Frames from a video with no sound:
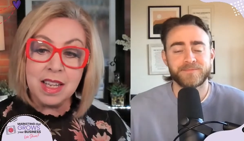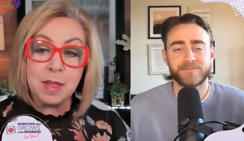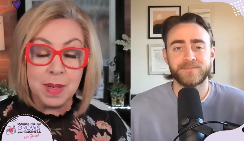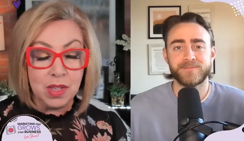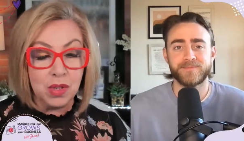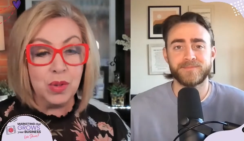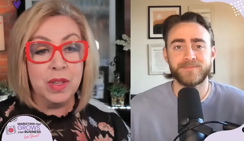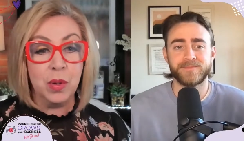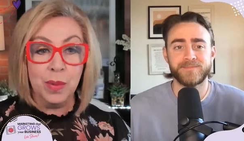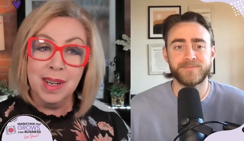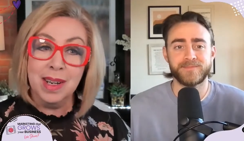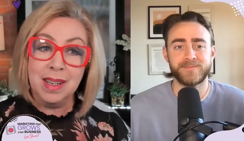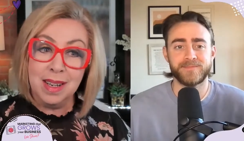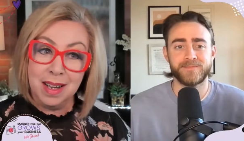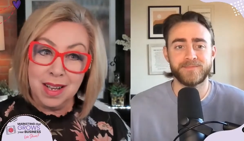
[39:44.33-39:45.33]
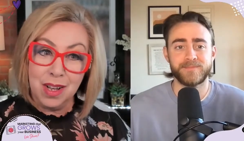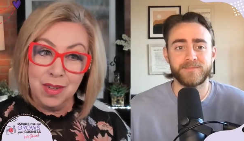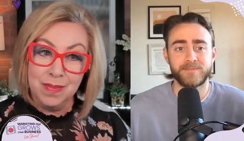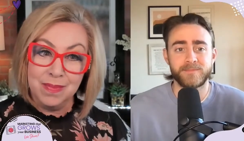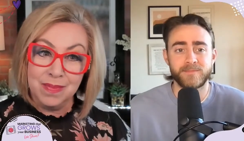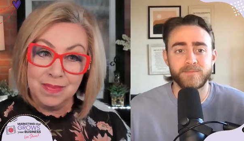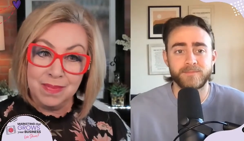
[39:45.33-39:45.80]
Speaker 1: He's been doing the work,
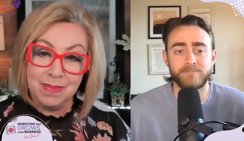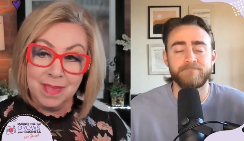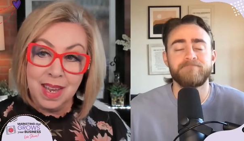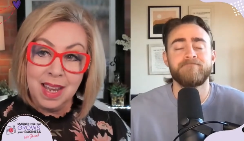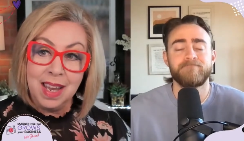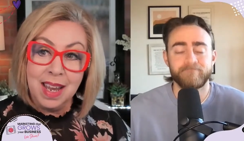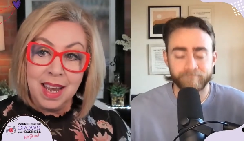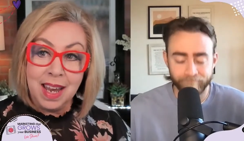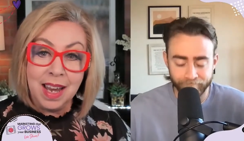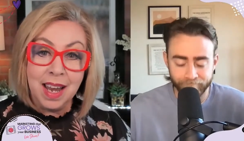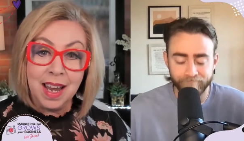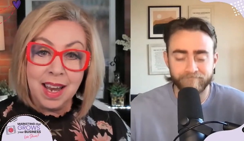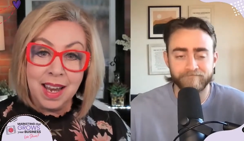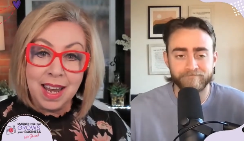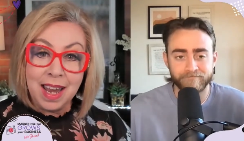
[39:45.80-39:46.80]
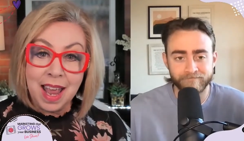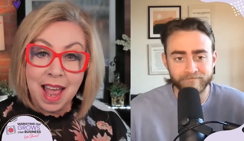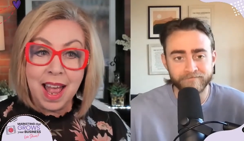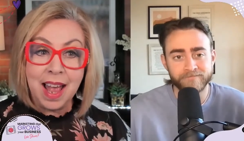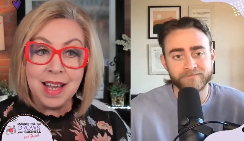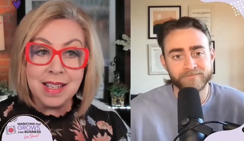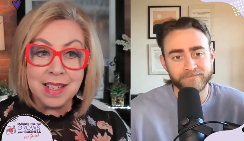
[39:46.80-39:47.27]
y'all. He, he
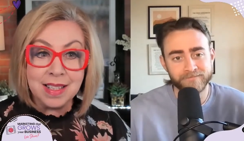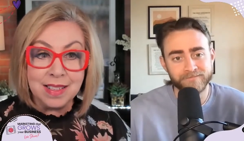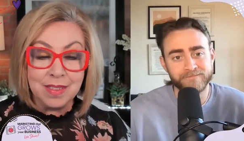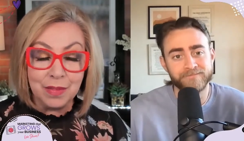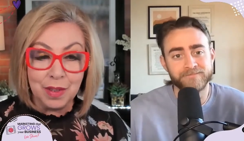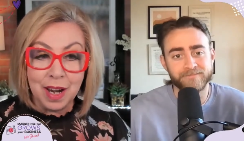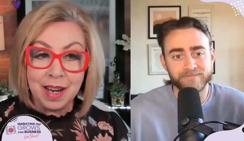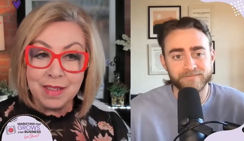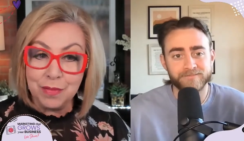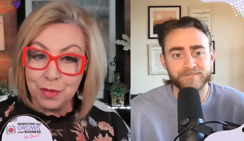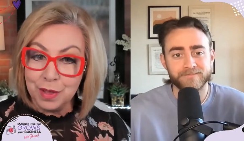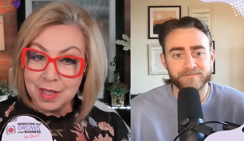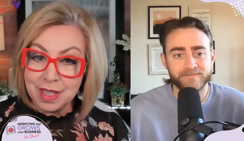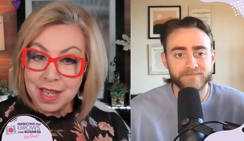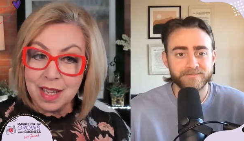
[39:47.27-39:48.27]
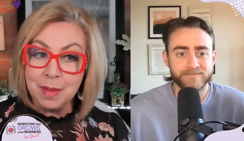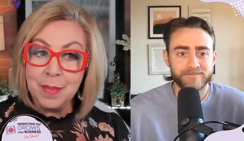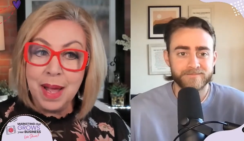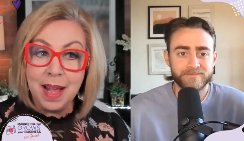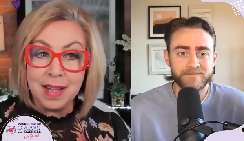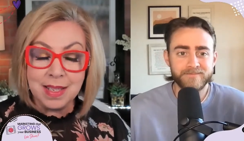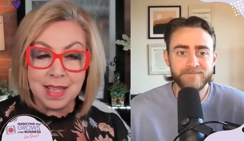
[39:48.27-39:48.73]
has for, for ten
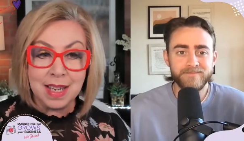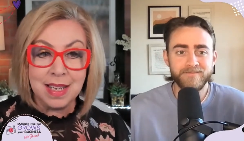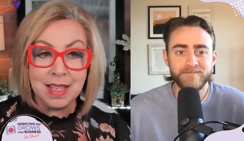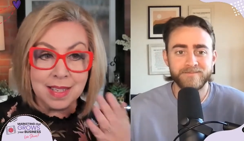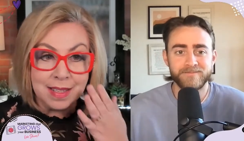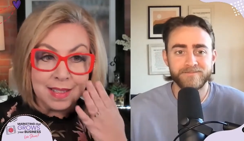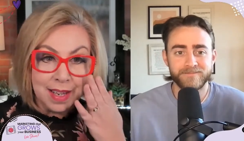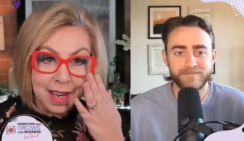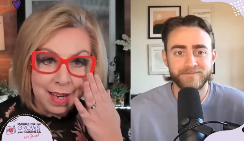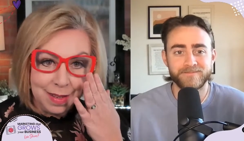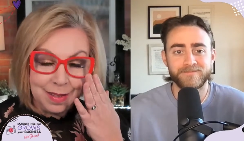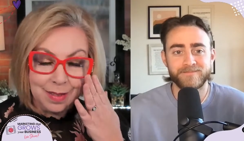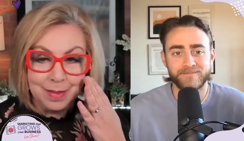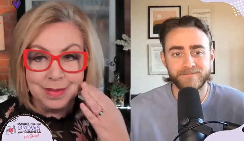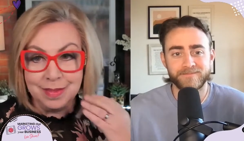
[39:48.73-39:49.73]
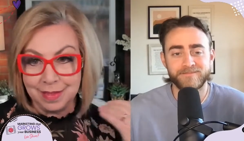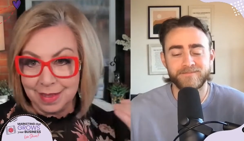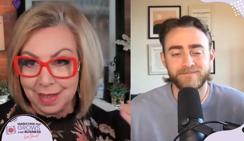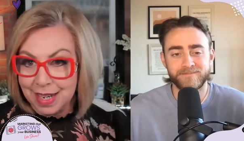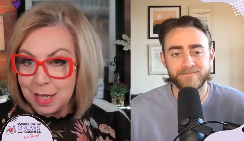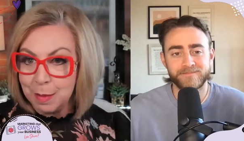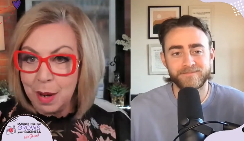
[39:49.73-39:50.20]
months, he's, he,
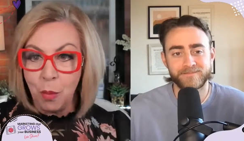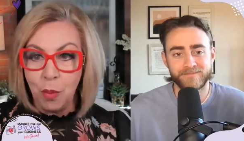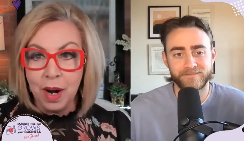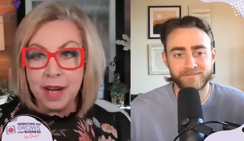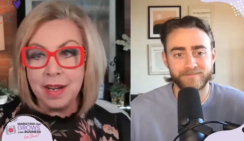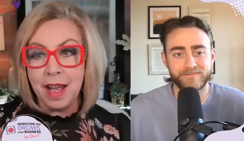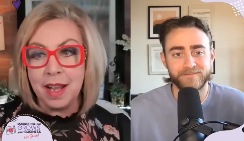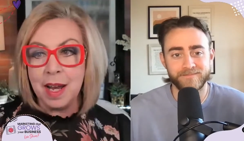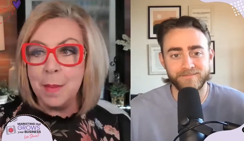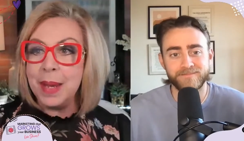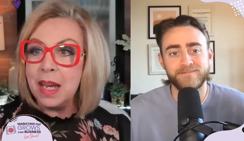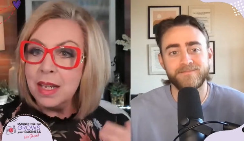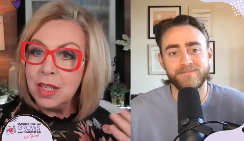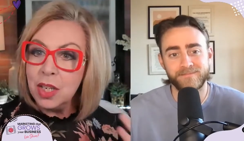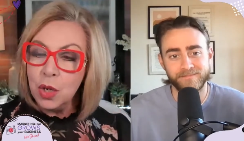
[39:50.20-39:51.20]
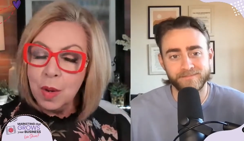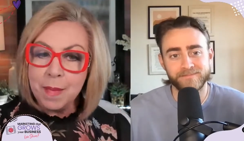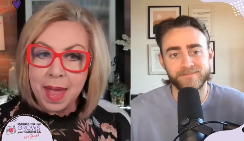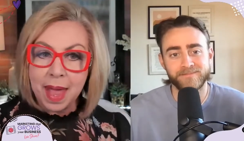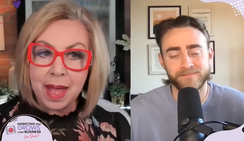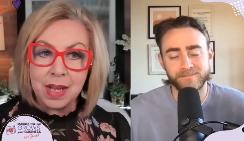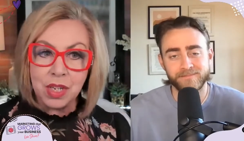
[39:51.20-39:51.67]
he's been working on it. But can you
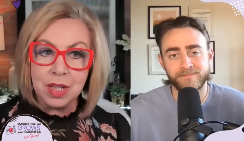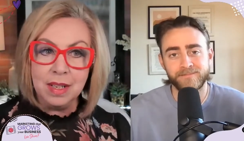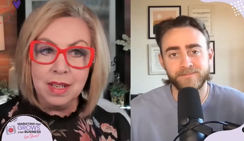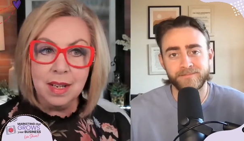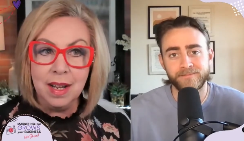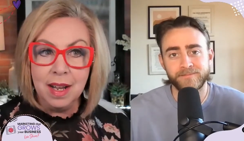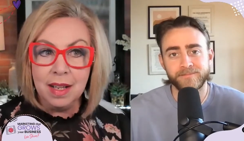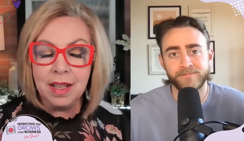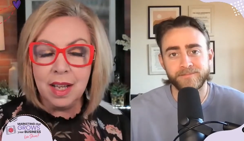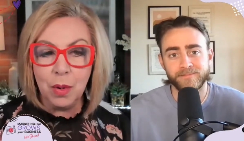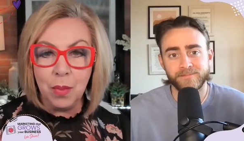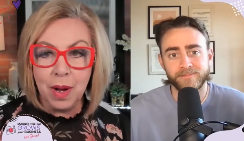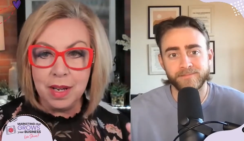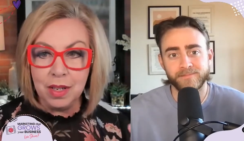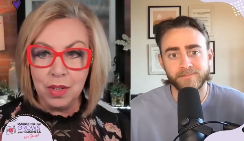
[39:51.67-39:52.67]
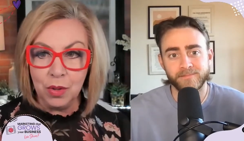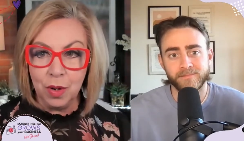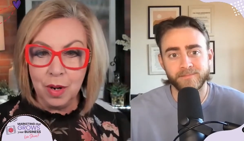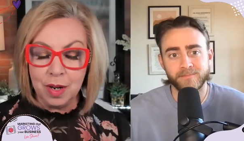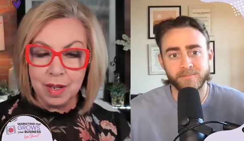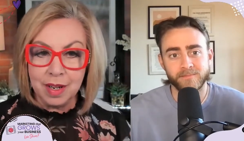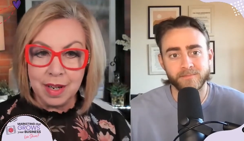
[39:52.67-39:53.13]
imagine like what
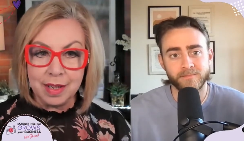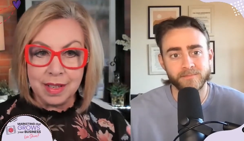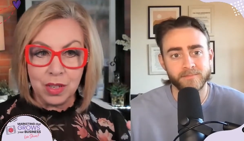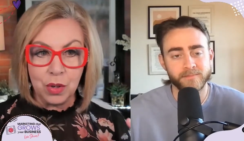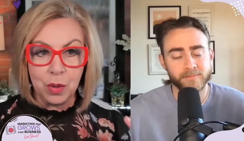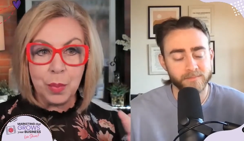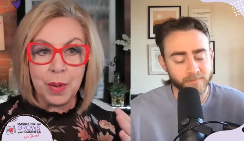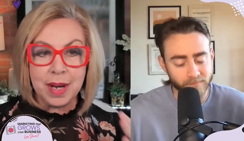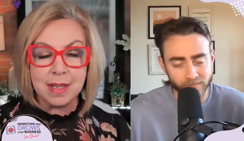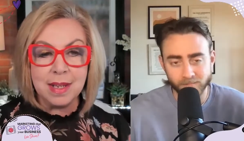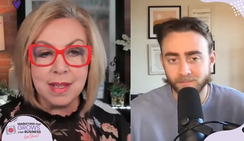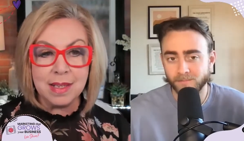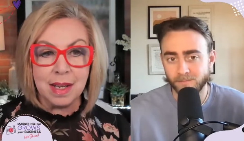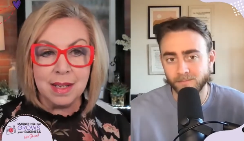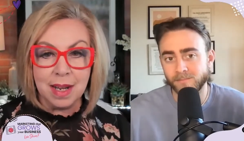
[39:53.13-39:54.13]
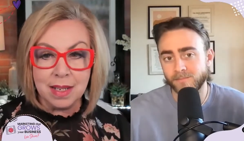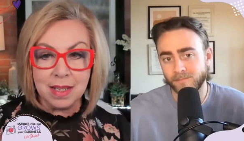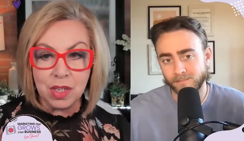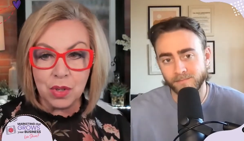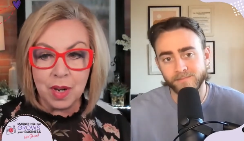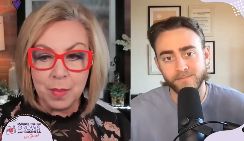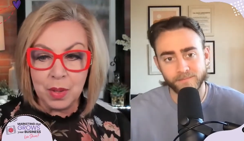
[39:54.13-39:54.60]
your, your presence on
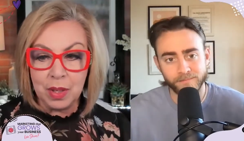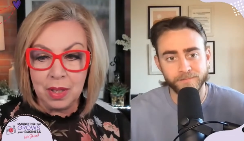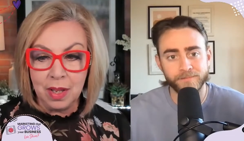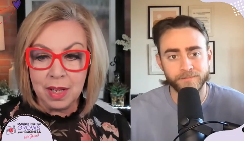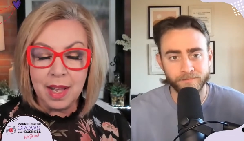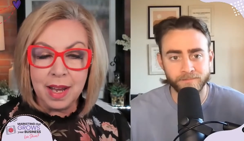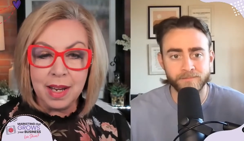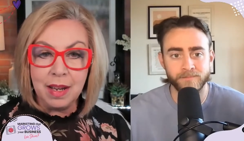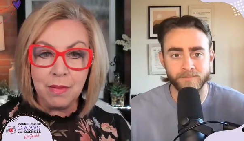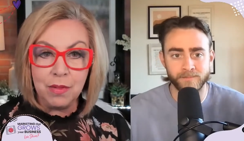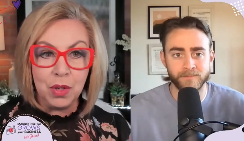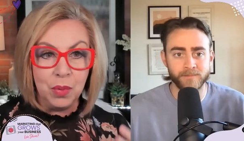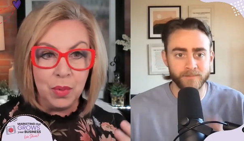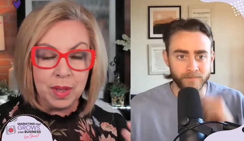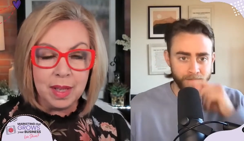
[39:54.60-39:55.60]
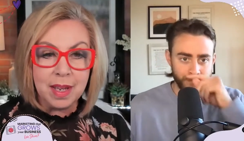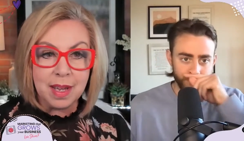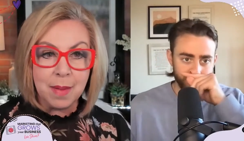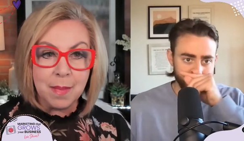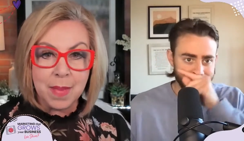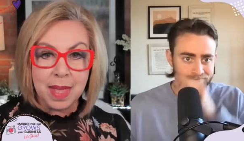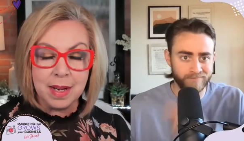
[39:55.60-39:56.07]
Instagram would look like if you really
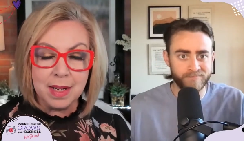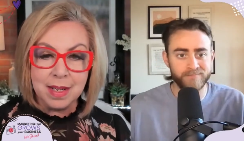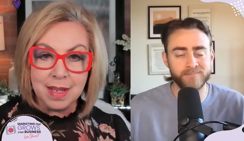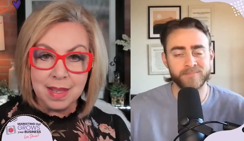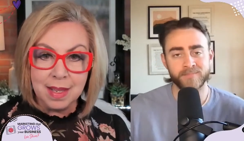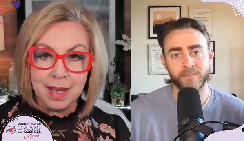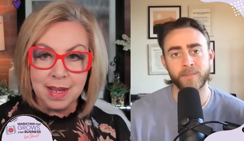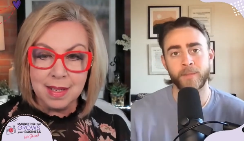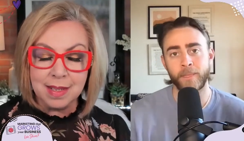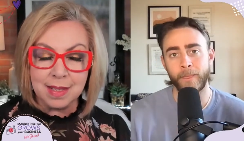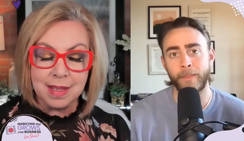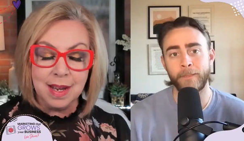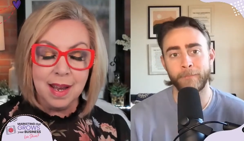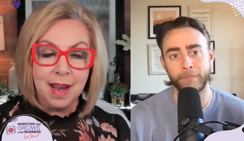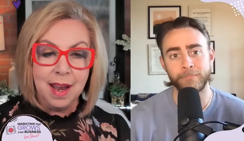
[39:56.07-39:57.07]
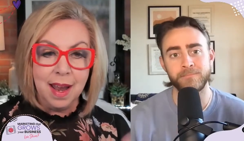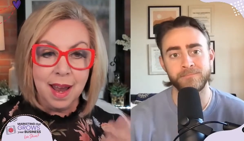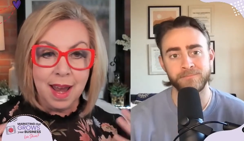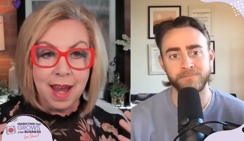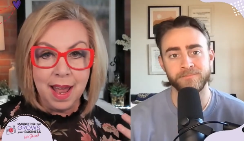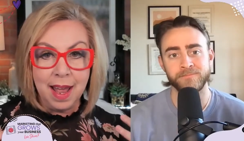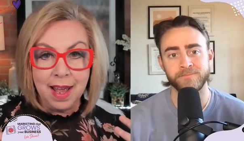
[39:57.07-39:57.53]
committed to this? Mm-hmm.
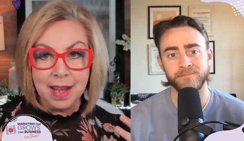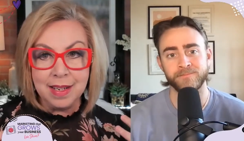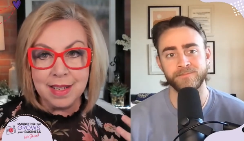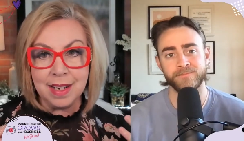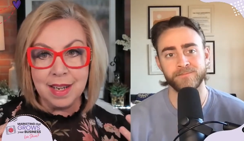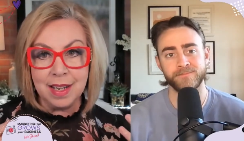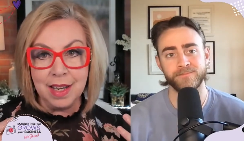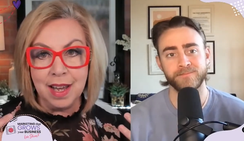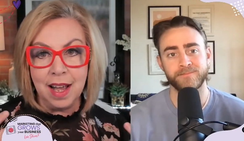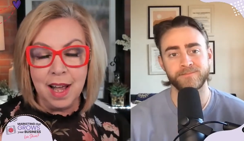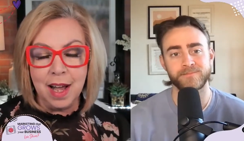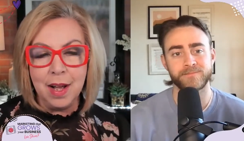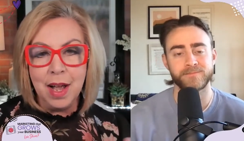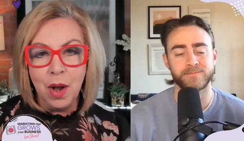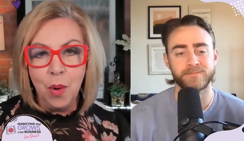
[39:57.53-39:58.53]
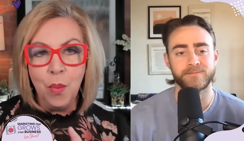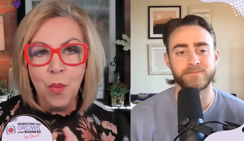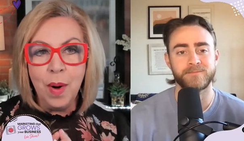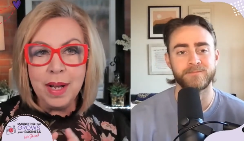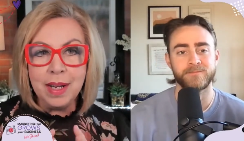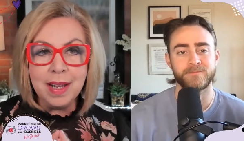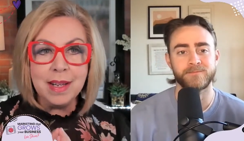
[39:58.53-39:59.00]
And uh,
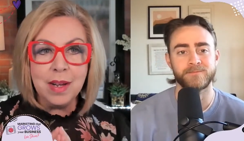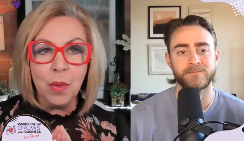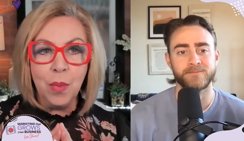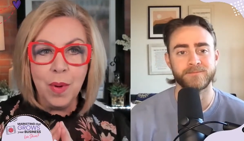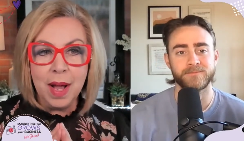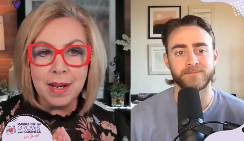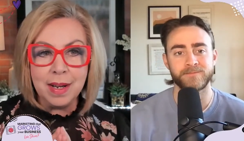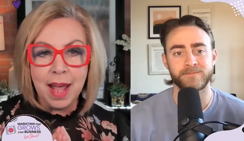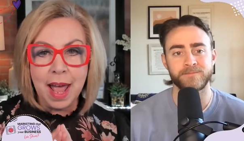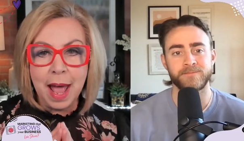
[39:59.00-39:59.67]
what, is, what